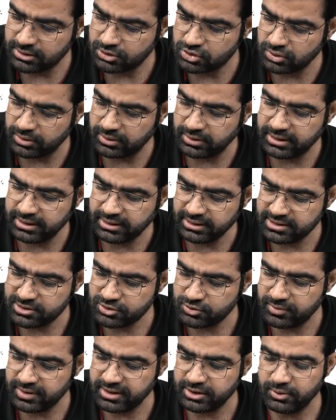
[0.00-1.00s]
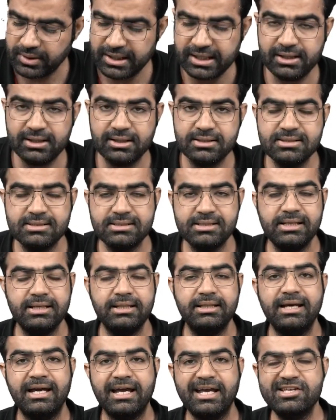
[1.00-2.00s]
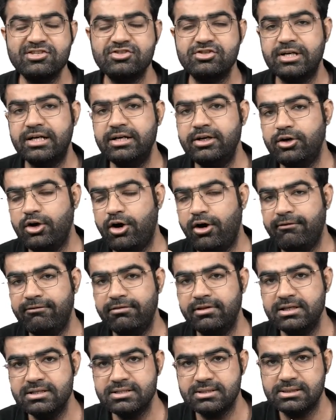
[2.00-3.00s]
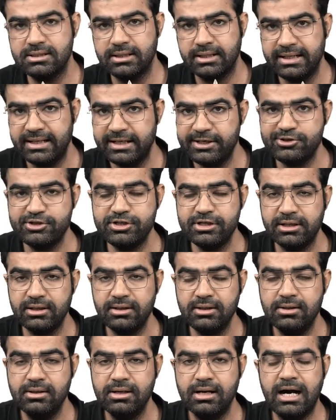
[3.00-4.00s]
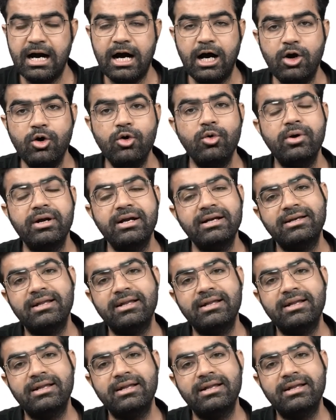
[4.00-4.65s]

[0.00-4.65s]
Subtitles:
So in this way you can see the extent of this glacier, how